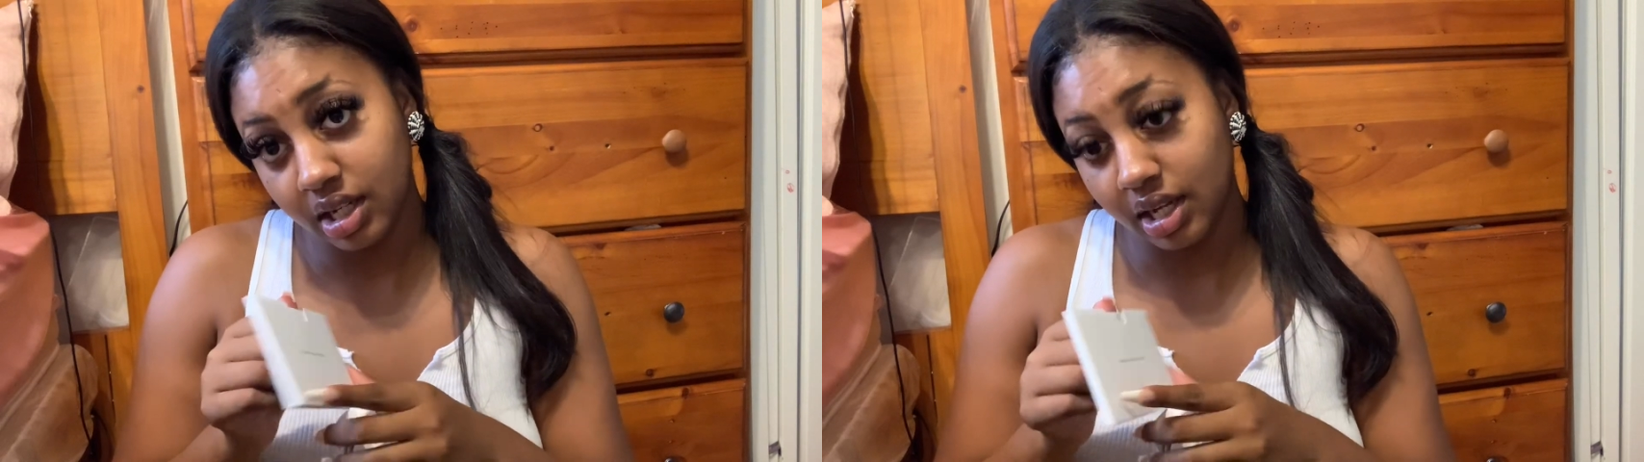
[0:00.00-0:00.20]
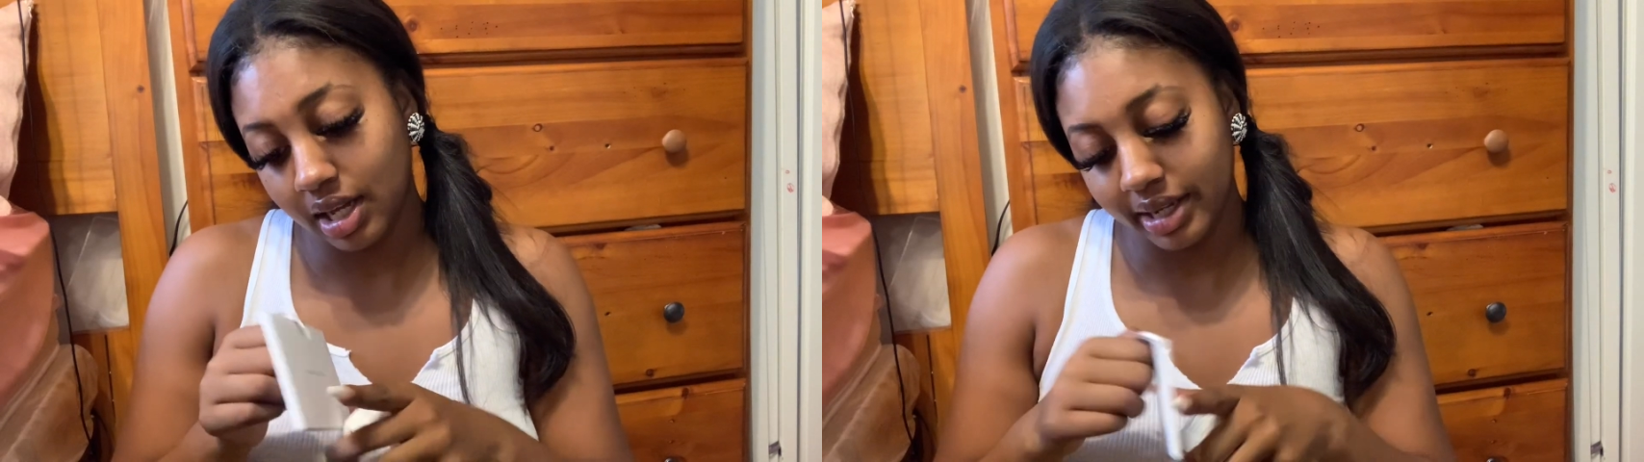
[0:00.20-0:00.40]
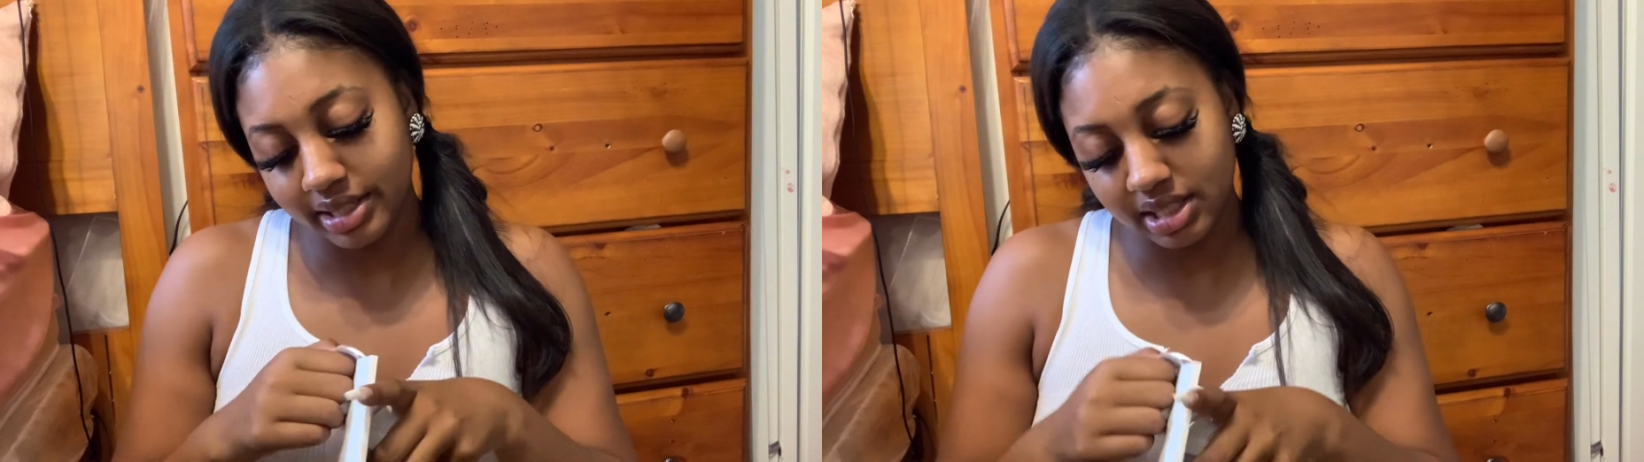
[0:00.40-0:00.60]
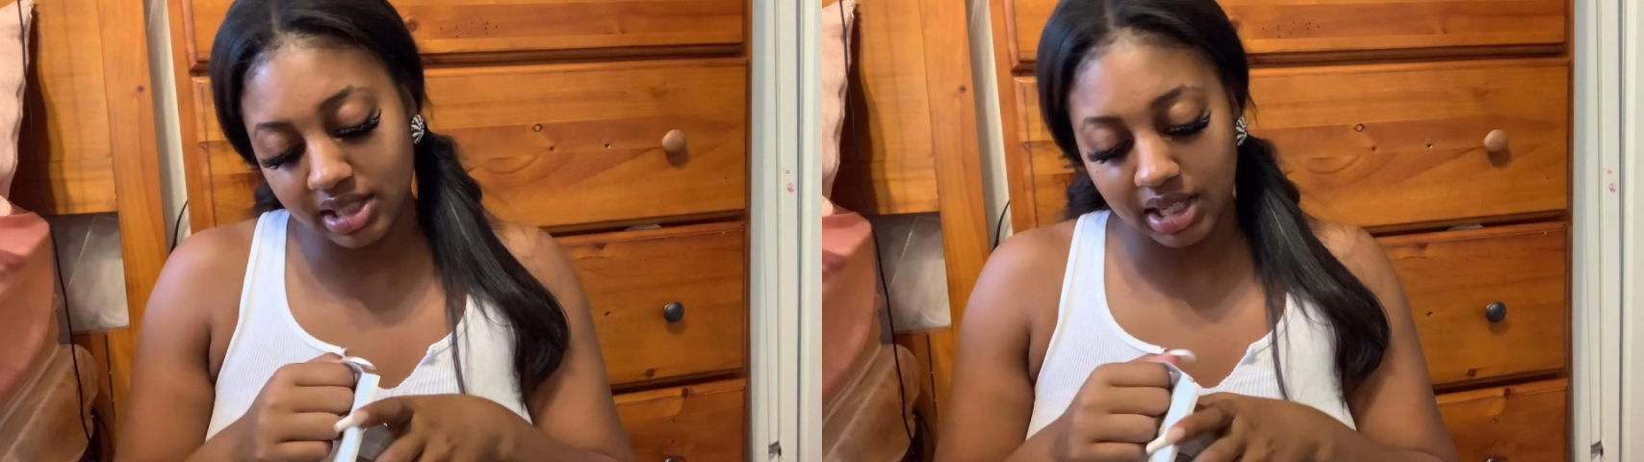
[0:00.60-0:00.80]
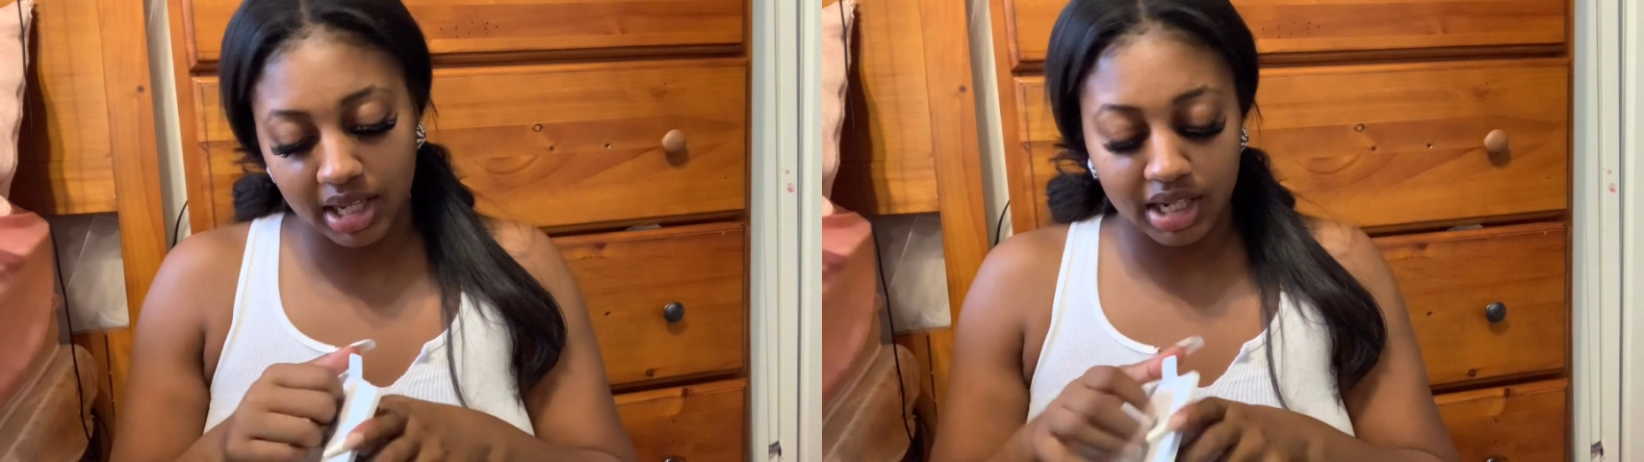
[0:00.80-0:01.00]
I guess
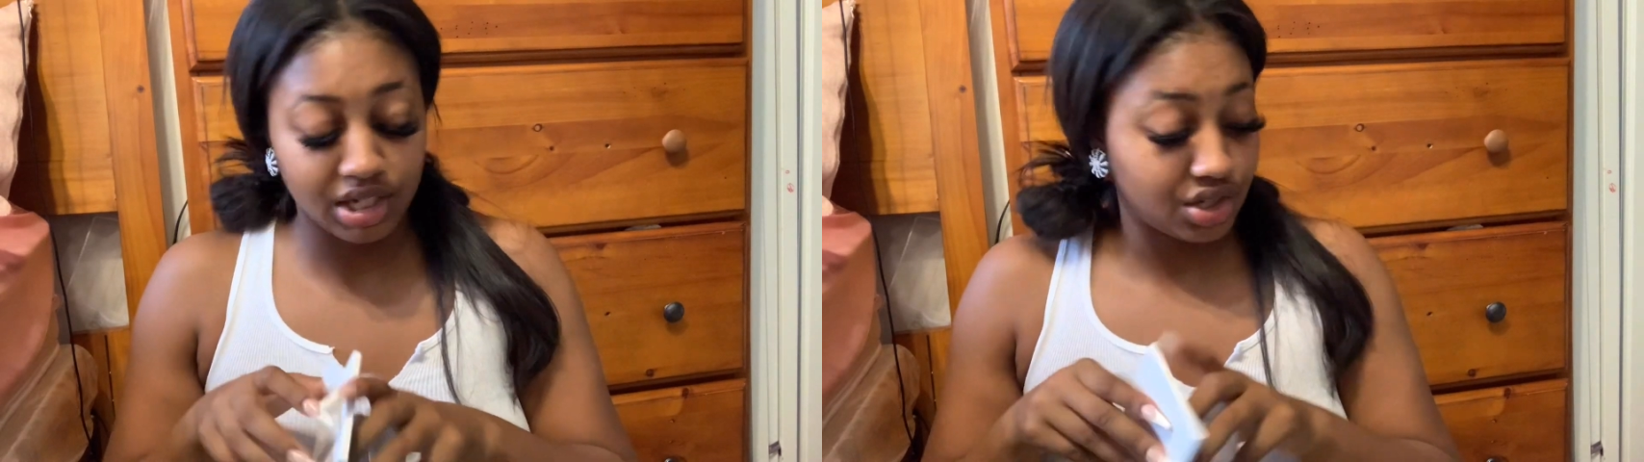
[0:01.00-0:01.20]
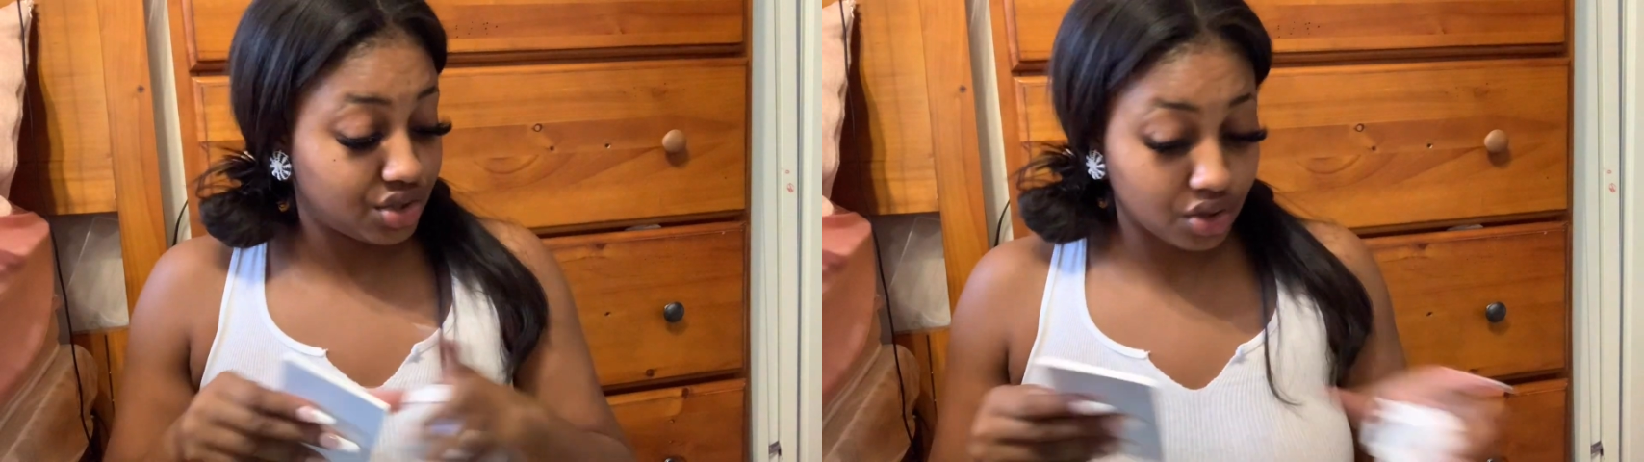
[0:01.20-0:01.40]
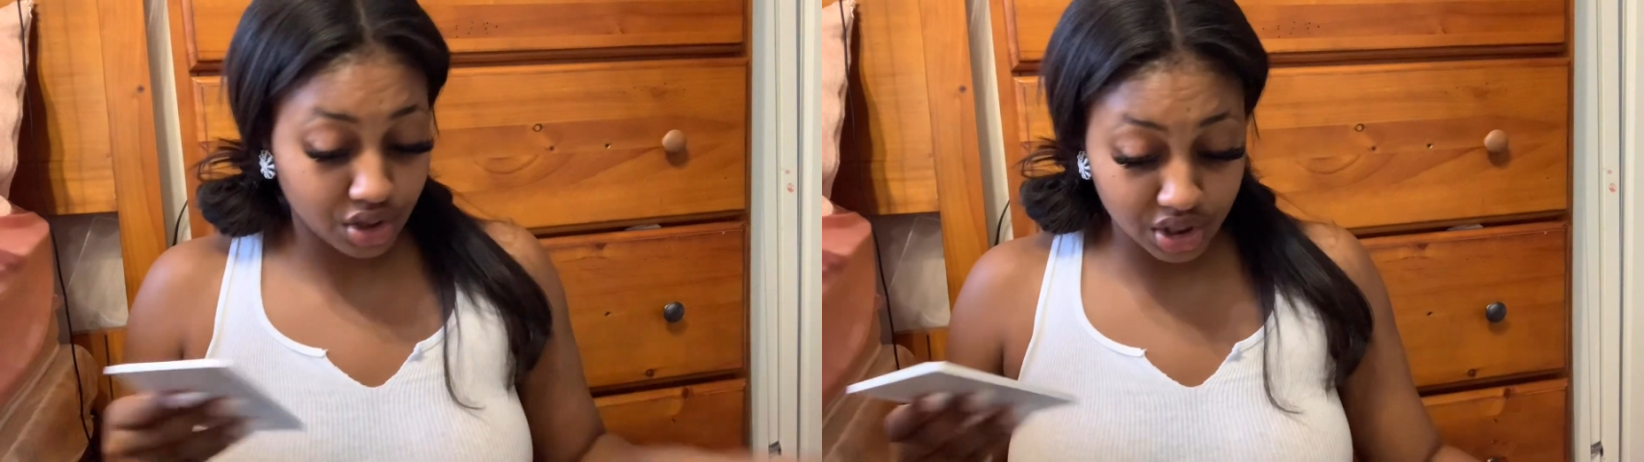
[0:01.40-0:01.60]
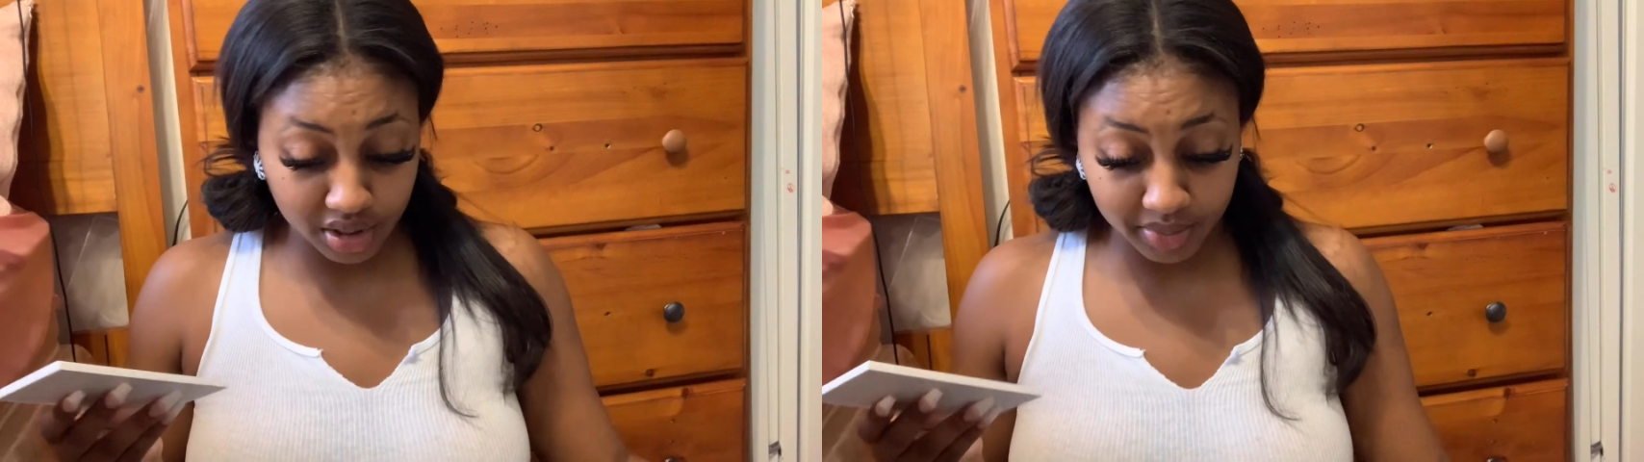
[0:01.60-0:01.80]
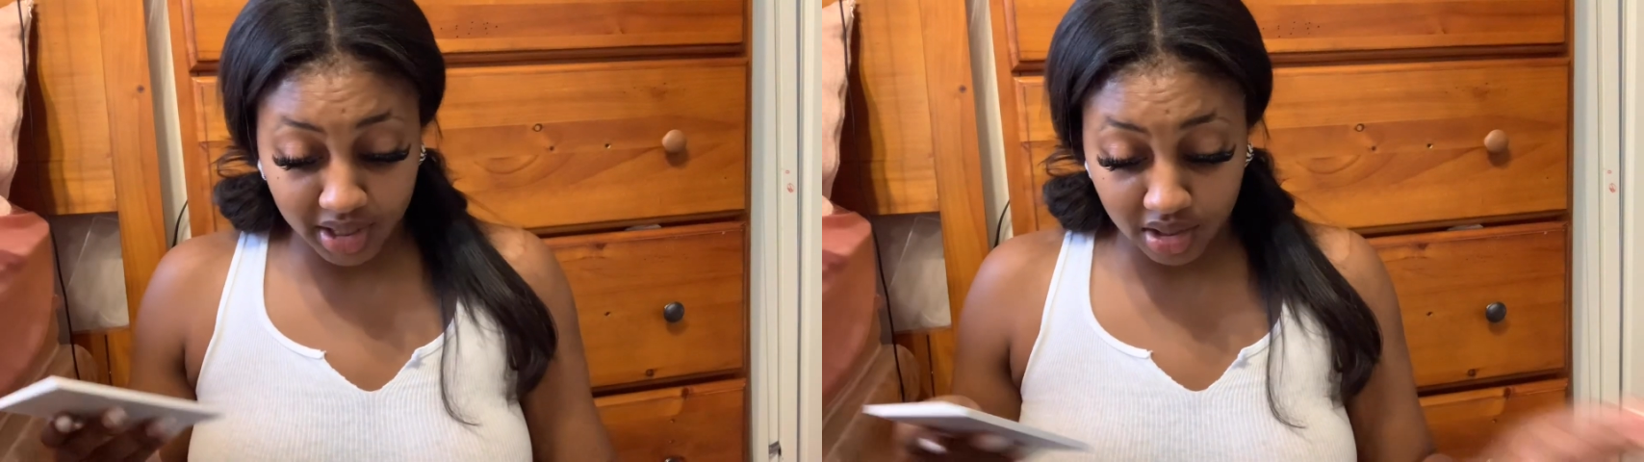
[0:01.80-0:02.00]
it's like
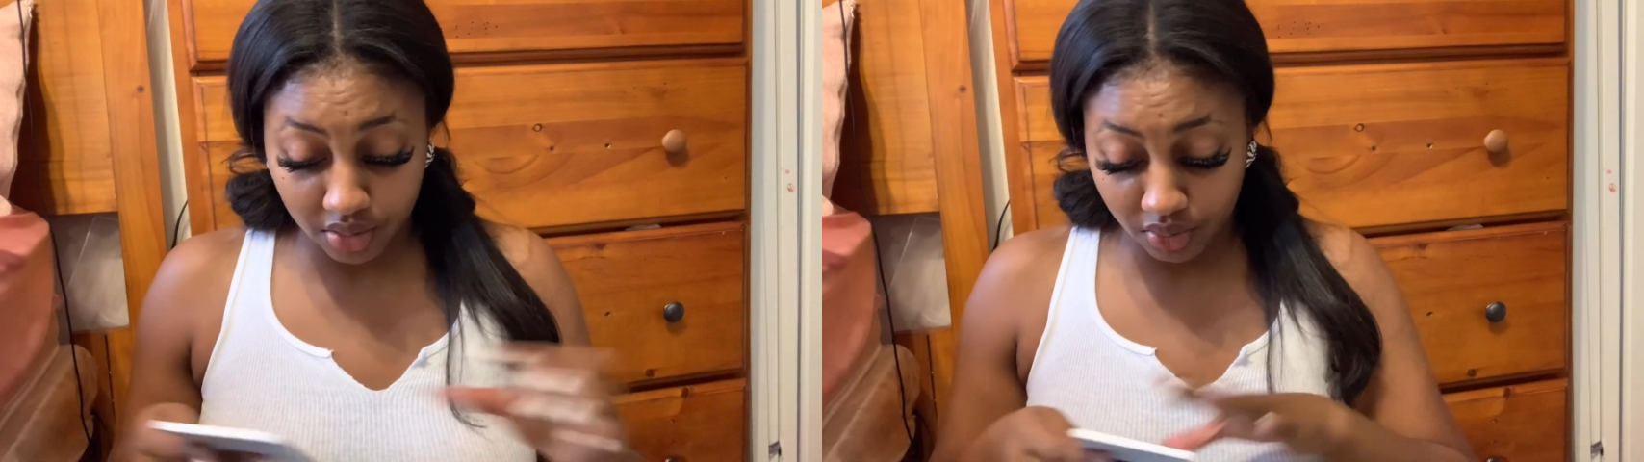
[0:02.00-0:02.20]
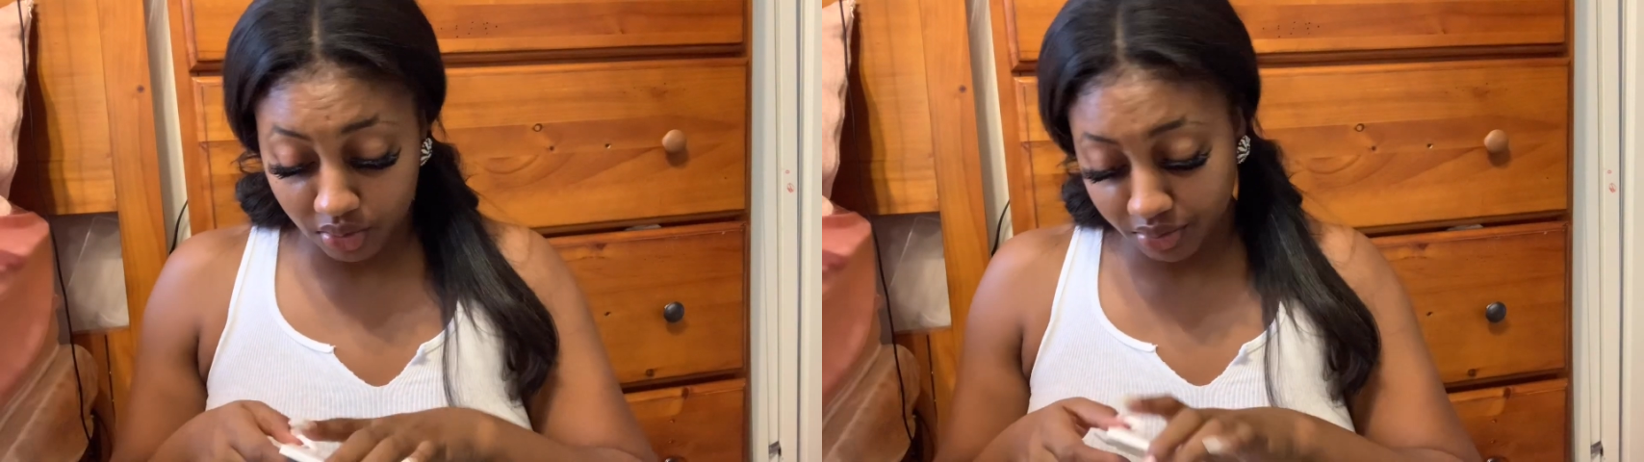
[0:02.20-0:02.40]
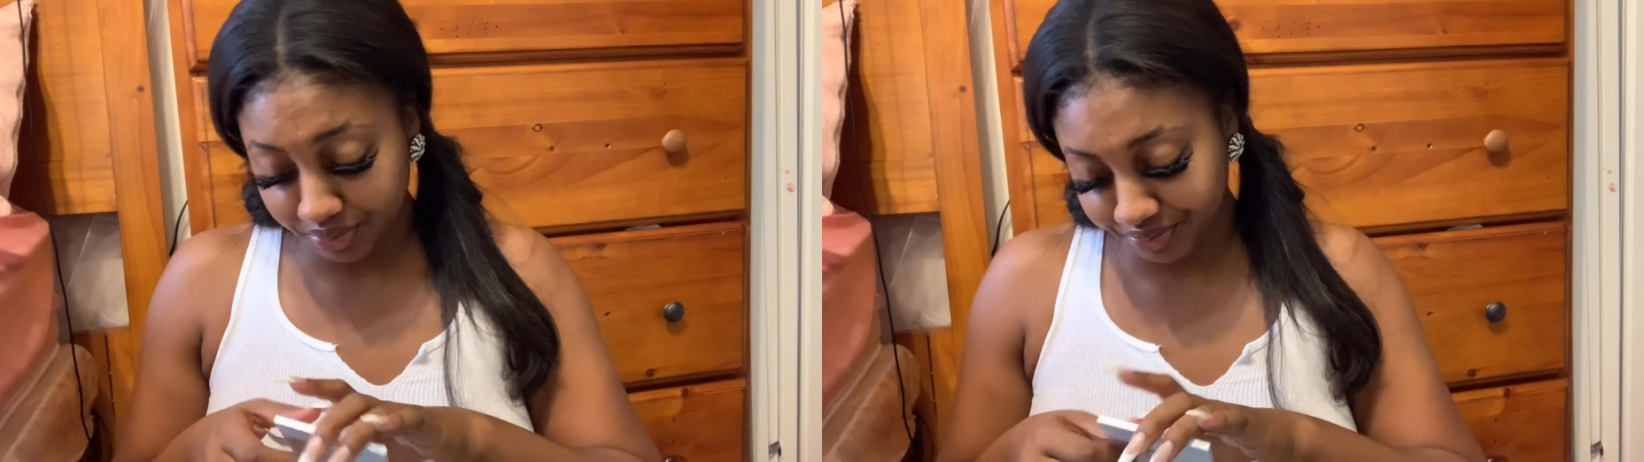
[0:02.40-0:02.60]
instruction manual.